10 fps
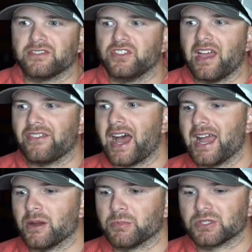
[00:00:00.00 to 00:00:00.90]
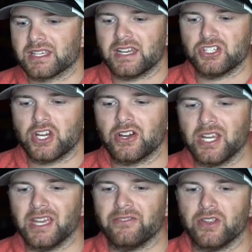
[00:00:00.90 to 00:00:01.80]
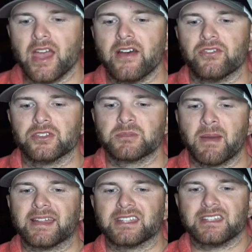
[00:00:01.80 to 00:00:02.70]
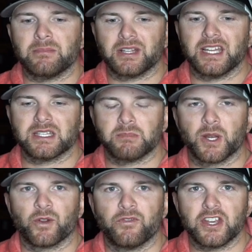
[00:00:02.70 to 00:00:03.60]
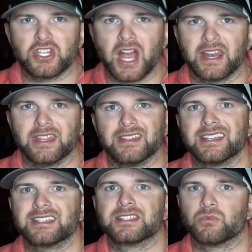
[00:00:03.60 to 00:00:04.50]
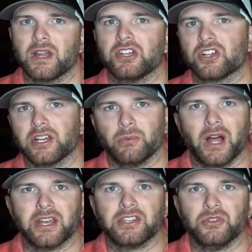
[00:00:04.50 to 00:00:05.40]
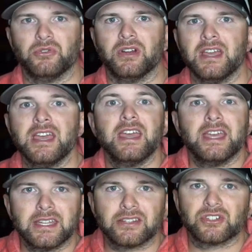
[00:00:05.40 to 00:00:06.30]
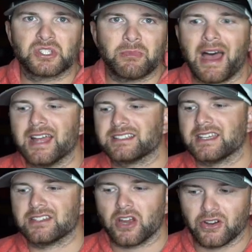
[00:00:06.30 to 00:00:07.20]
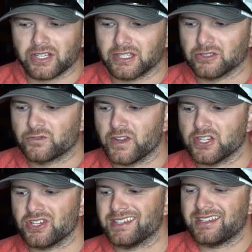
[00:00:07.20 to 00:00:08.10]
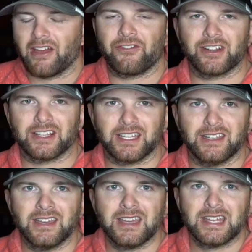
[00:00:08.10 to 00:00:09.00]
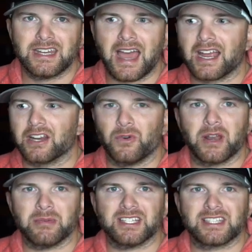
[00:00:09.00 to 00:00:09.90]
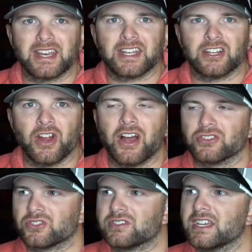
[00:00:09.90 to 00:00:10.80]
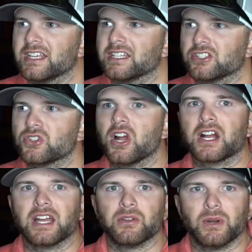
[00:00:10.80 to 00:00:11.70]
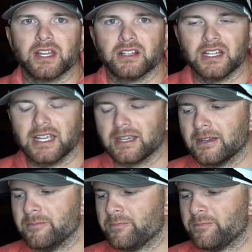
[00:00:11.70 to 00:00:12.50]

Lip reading: If you have a higher percentage area, if you have a spot that typically has bigger fish on it, this is when you're going to want to hit those spots and target those fish, and definitely not going to want to be sitting in your house or sitting in the truck on the way to the lake.